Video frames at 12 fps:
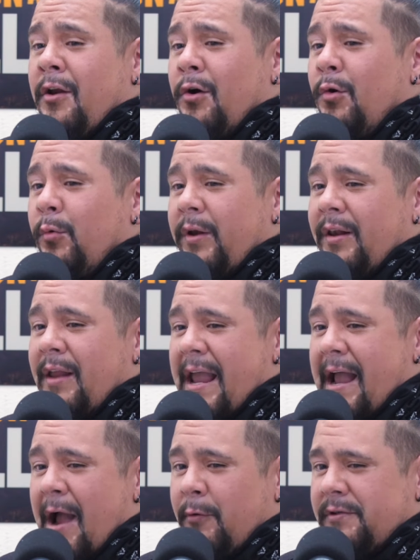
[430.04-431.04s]
When
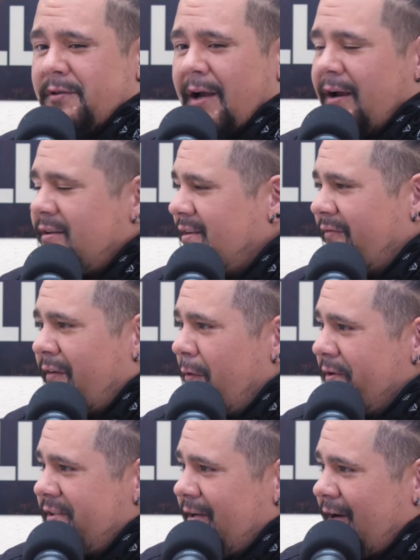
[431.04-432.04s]
like because I
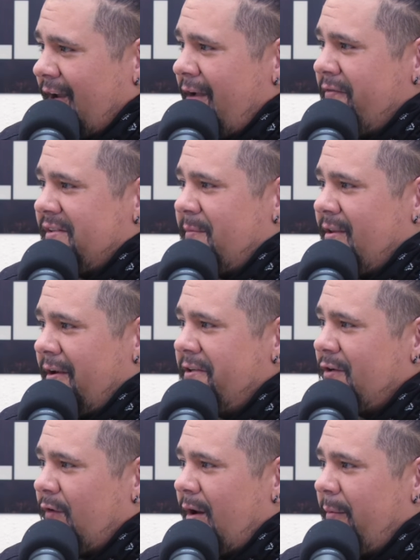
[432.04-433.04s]
follow Kevin Smith on
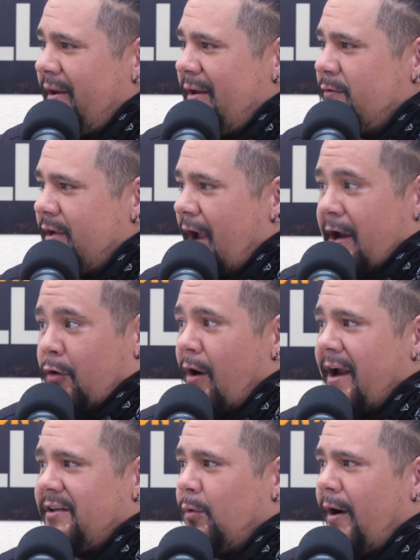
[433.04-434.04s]
Instagram, and he was like, I
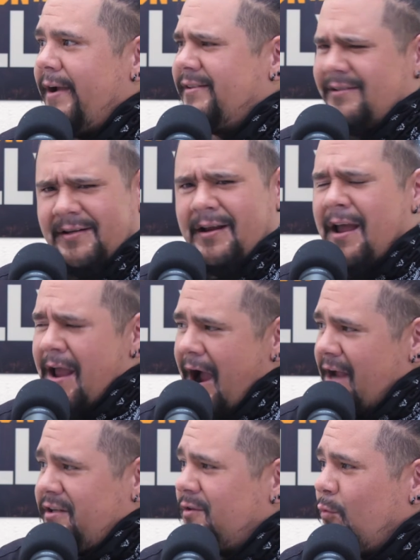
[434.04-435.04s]
cried twice. I was like,
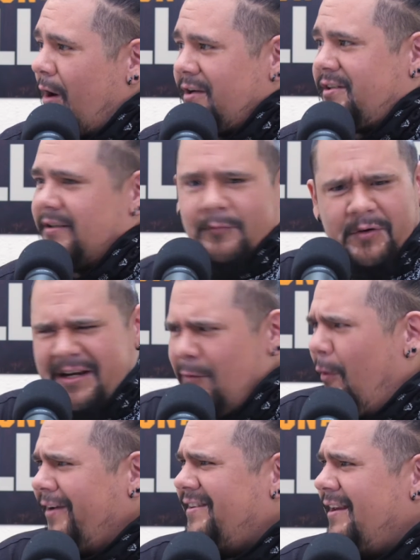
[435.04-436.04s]
I just watched it. Like, what did
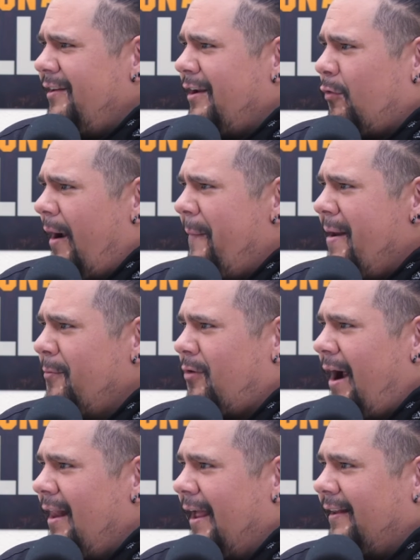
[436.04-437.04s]
you watch? He made him
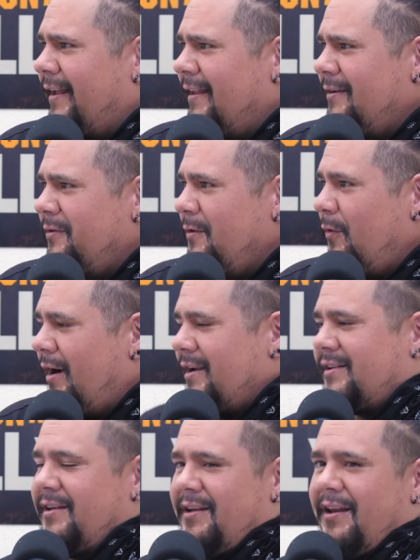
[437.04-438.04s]
cry like that. Like, what did he
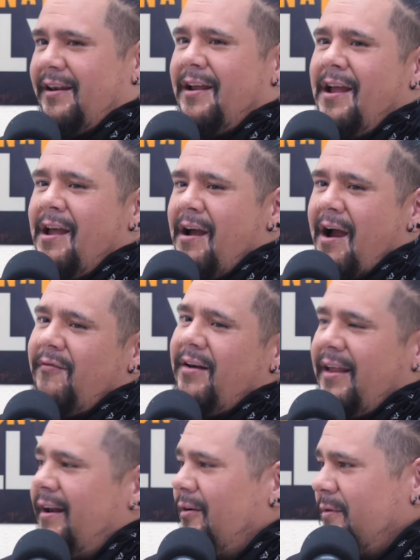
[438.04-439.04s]
watch? And then I
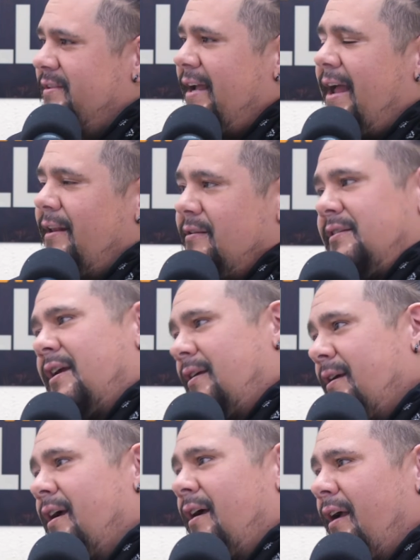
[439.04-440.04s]
read later it was that, and I was
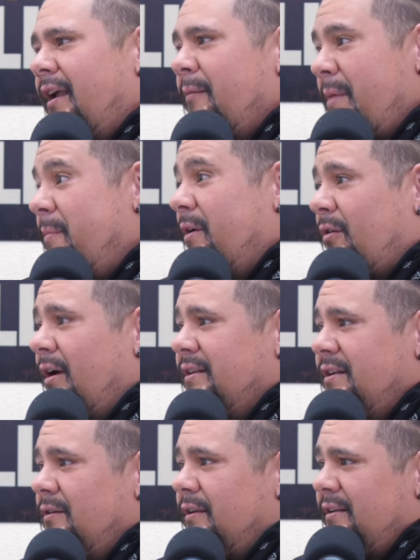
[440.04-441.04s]
like, yeah, he made me
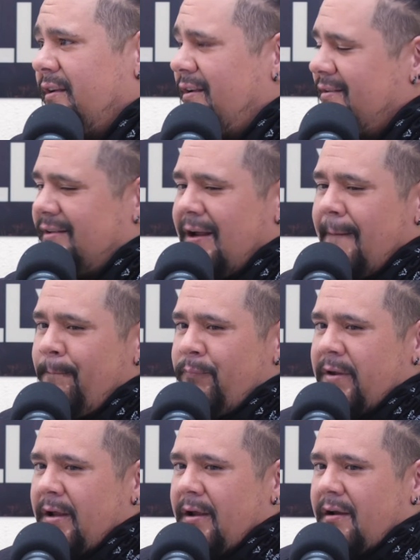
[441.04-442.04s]
cry too. Like,
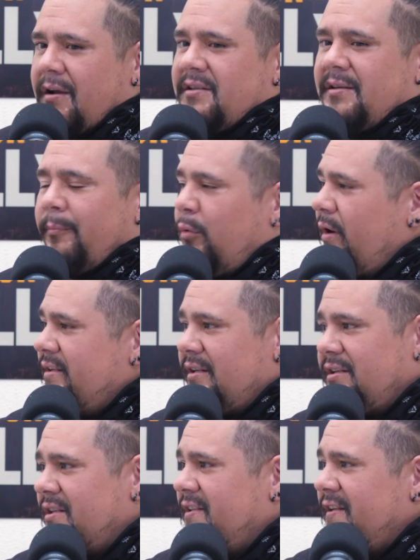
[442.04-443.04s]
because the boys
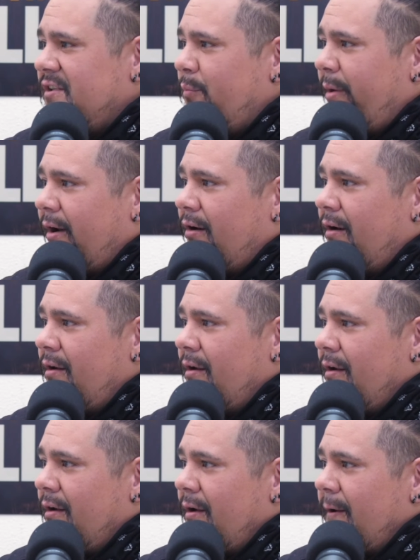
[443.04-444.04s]
had just disappeared.